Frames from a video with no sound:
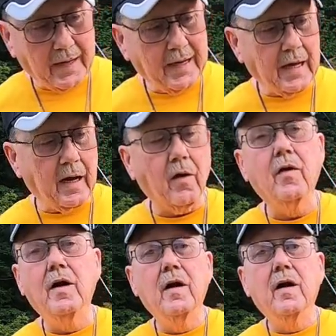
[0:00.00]
anyhow,
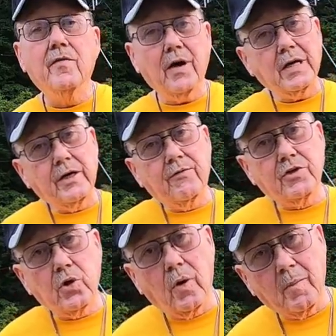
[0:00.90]
thank you for
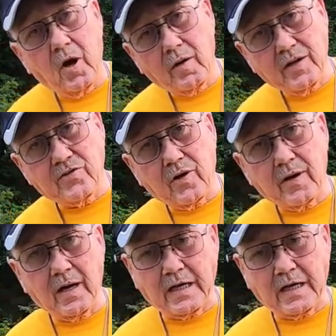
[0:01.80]
joining me on this little